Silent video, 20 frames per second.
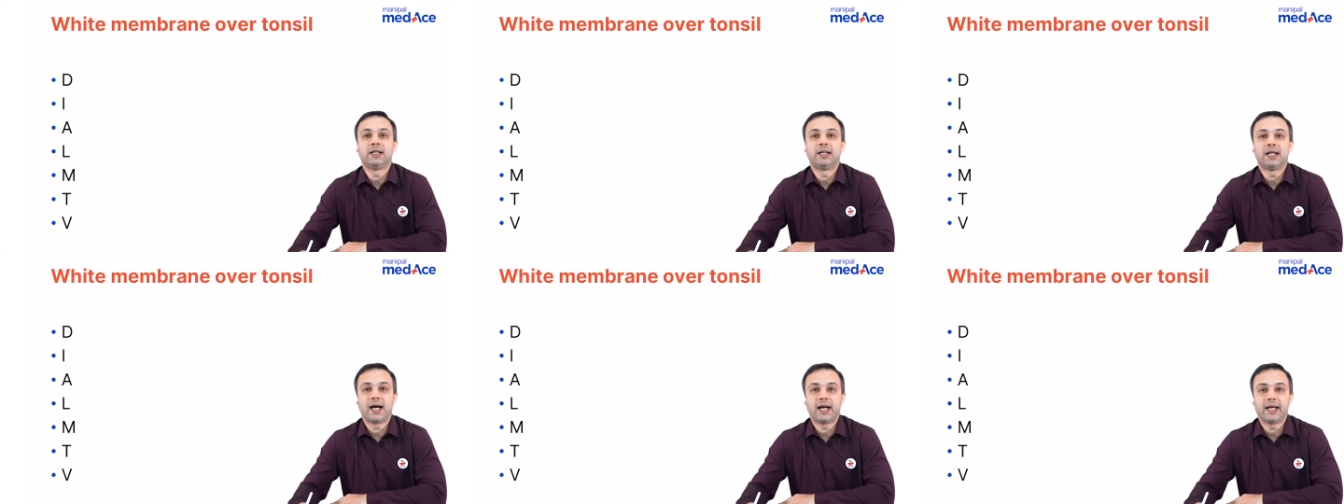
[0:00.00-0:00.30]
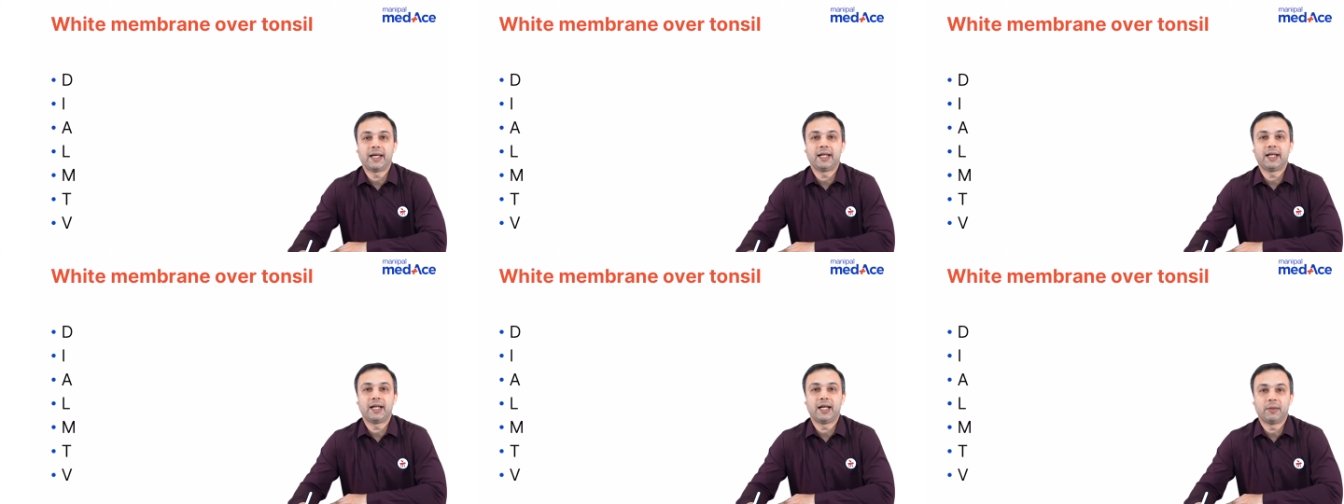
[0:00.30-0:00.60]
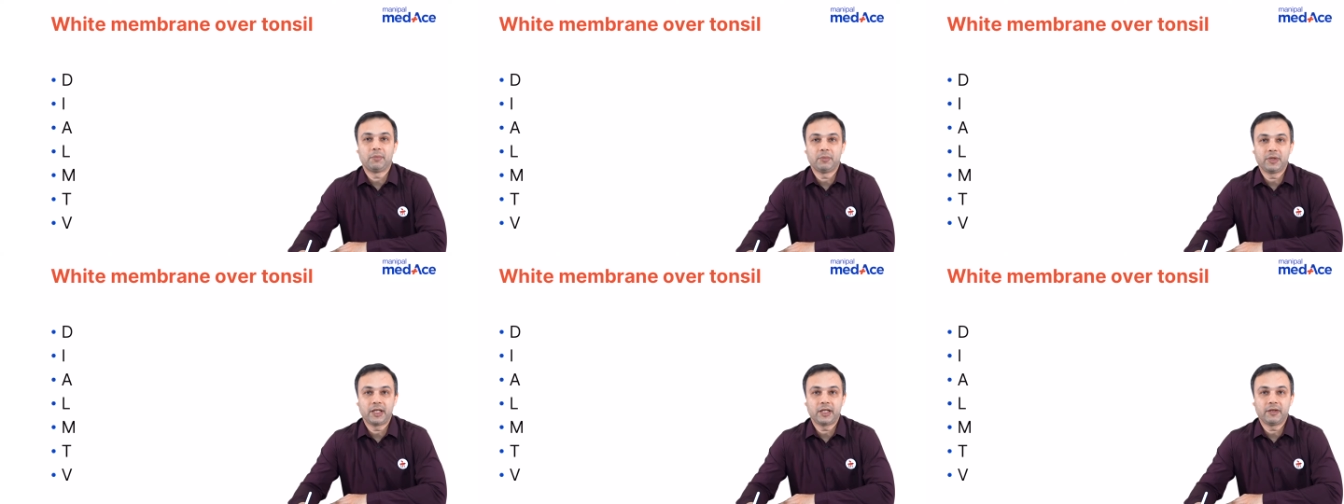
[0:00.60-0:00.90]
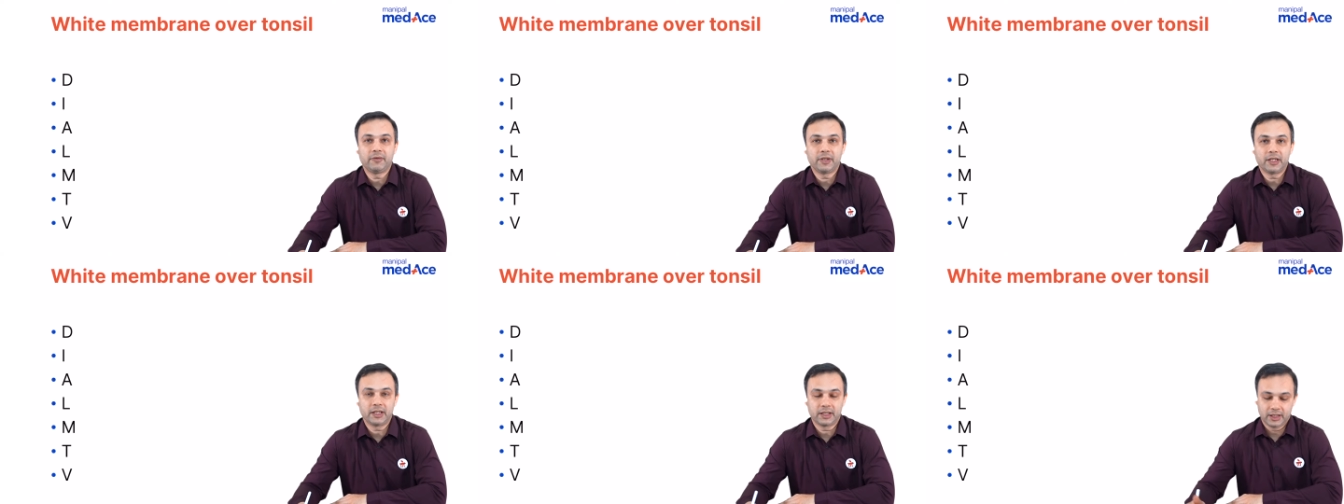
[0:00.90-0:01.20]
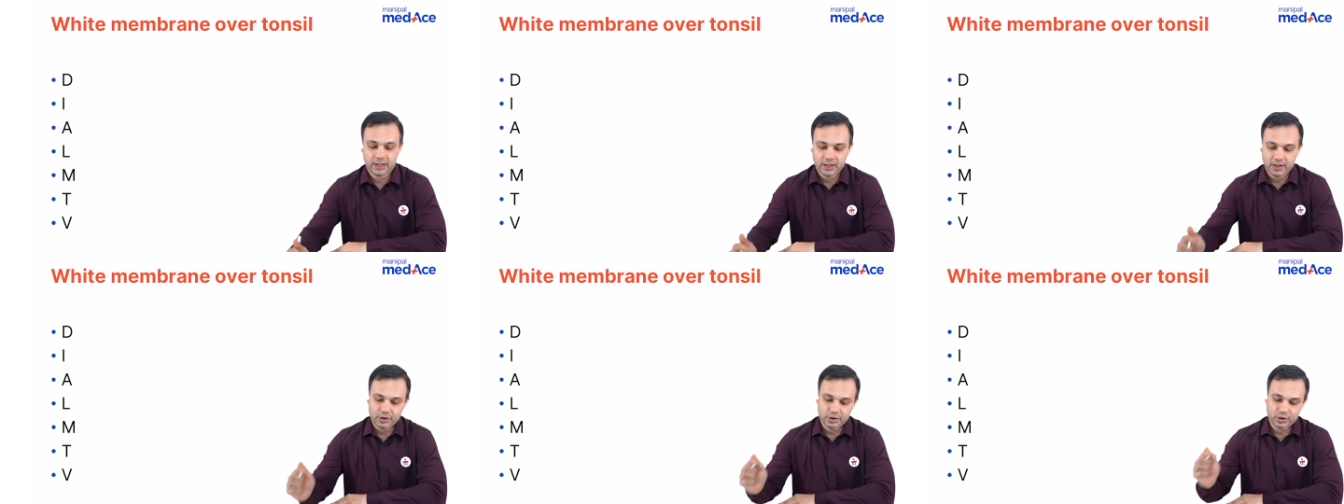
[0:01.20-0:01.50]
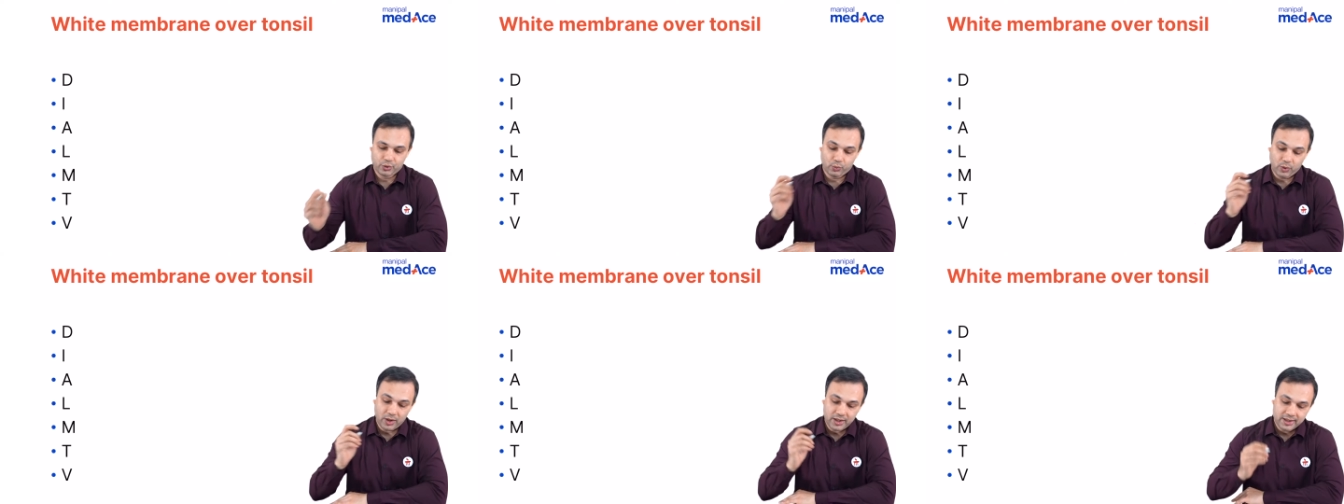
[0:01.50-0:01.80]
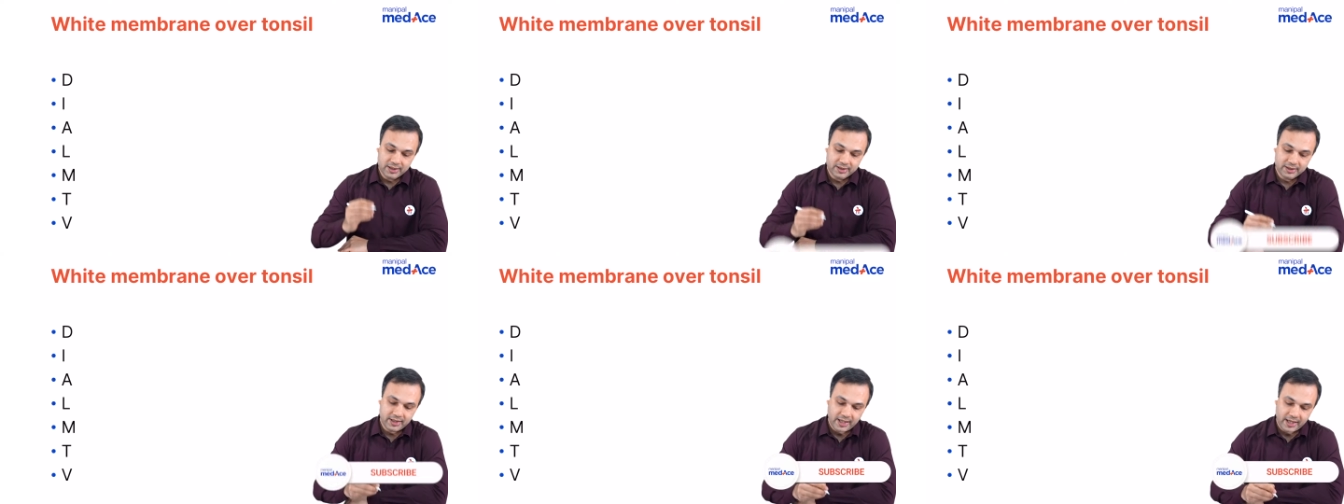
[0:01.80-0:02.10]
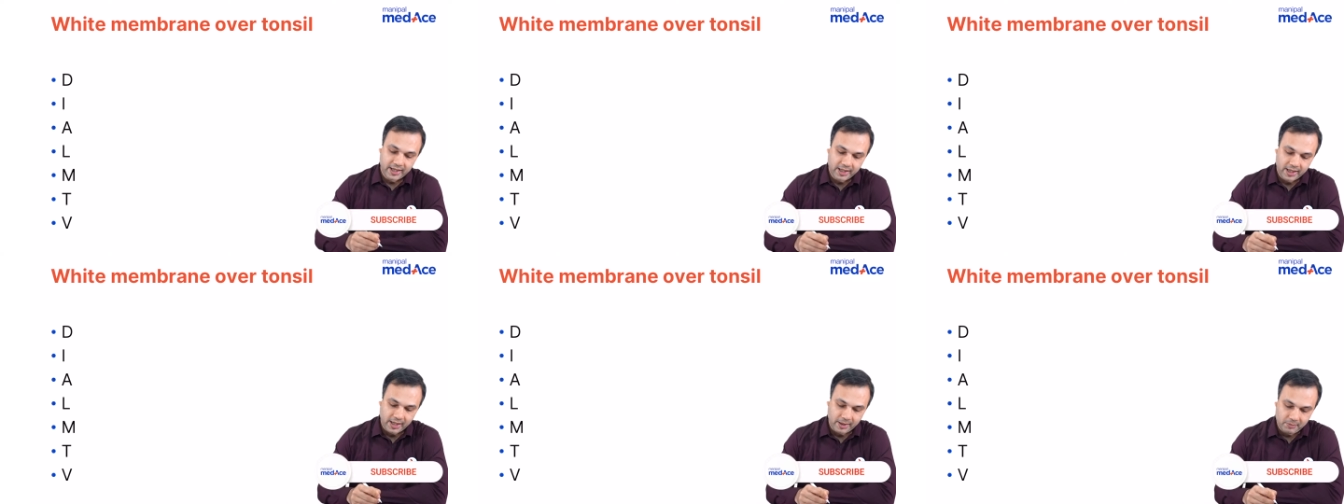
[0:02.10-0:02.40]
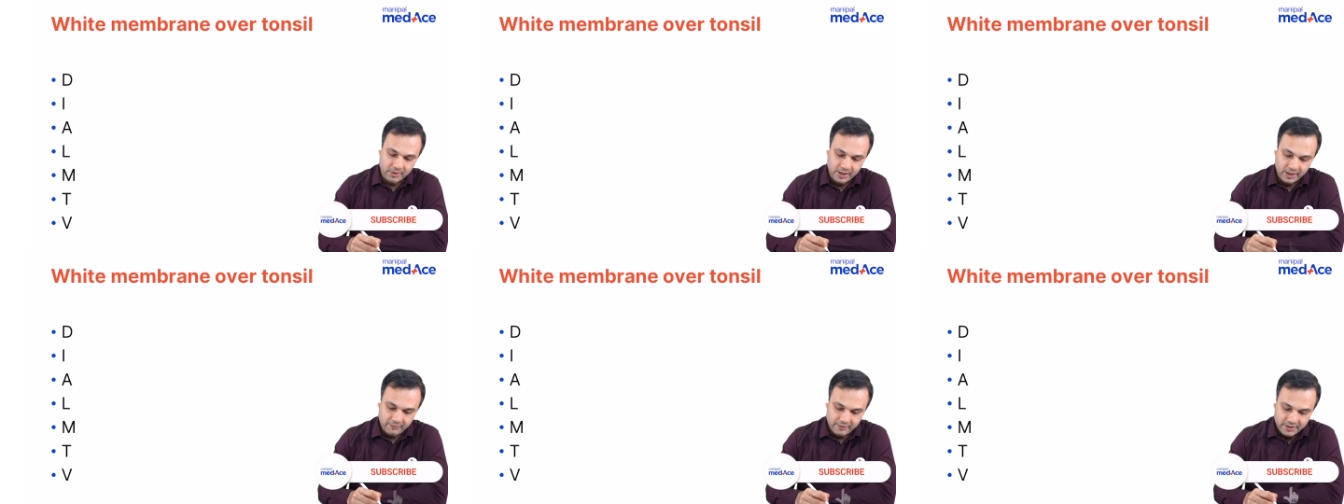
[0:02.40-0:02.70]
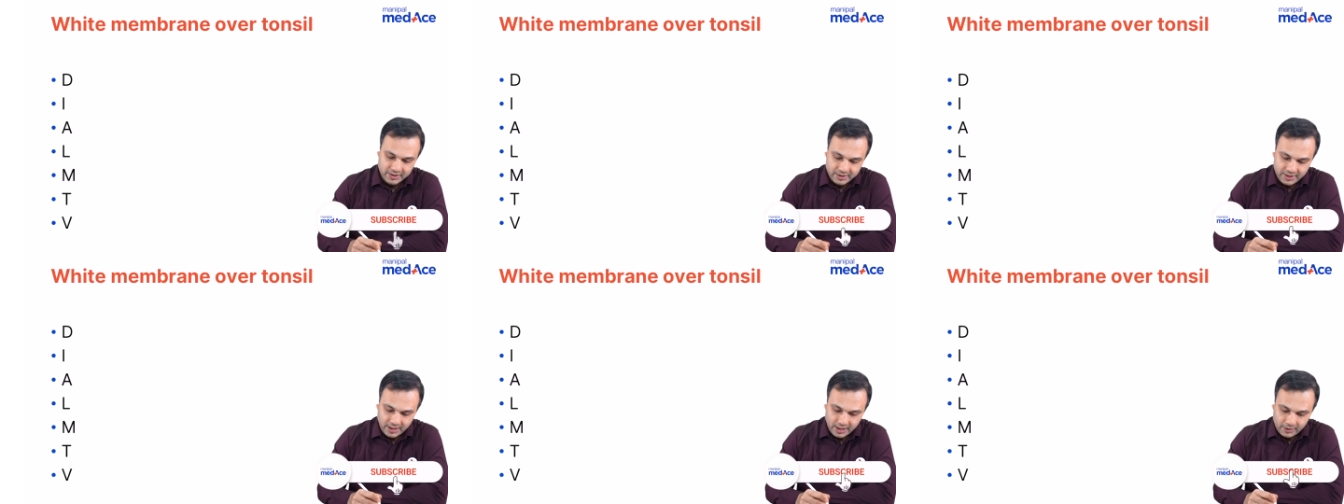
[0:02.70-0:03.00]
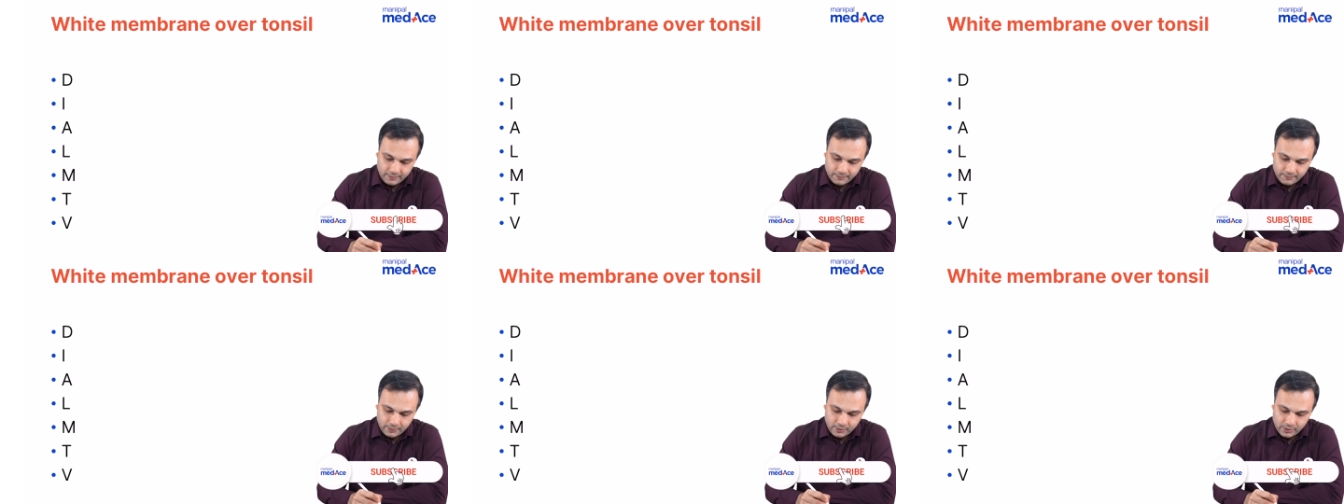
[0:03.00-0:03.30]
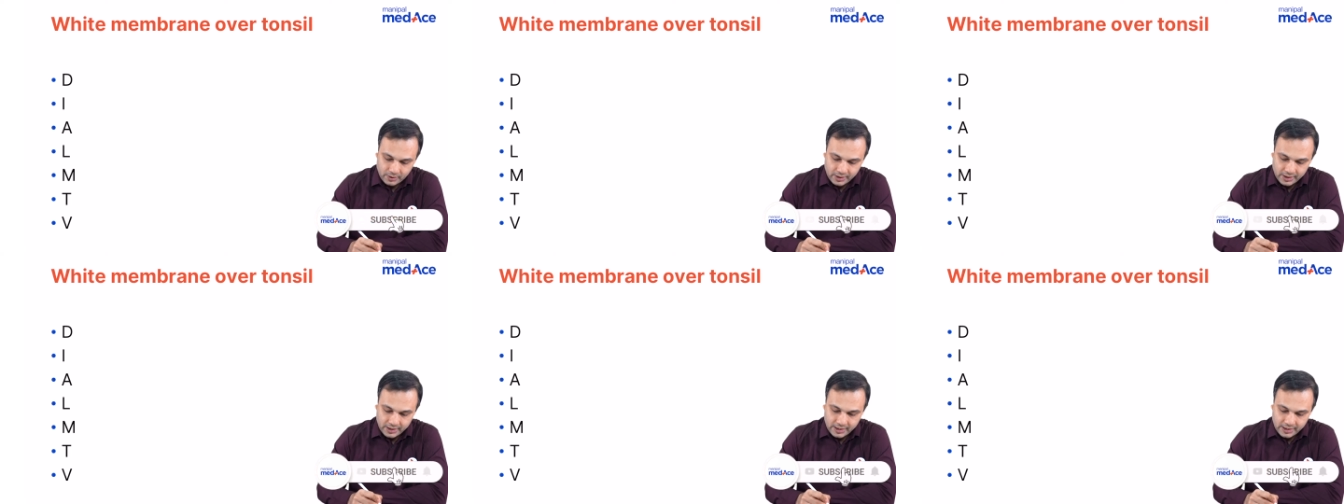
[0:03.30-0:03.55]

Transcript: DIAL MTV. So what does DIAL MTV stand for?